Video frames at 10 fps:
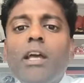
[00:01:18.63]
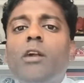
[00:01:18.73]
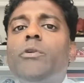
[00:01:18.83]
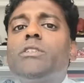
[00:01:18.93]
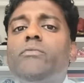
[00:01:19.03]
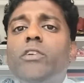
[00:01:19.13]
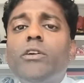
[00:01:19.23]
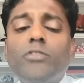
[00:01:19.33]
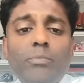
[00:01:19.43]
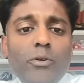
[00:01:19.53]
And our recent
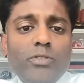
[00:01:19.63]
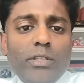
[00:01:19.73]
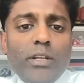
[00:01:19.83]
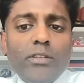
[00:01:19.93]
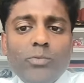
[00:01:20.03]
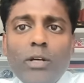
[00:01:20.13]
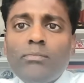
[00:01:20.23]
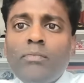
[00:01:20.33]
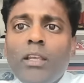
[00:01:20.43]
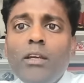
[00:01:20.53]
videos are posted there as well.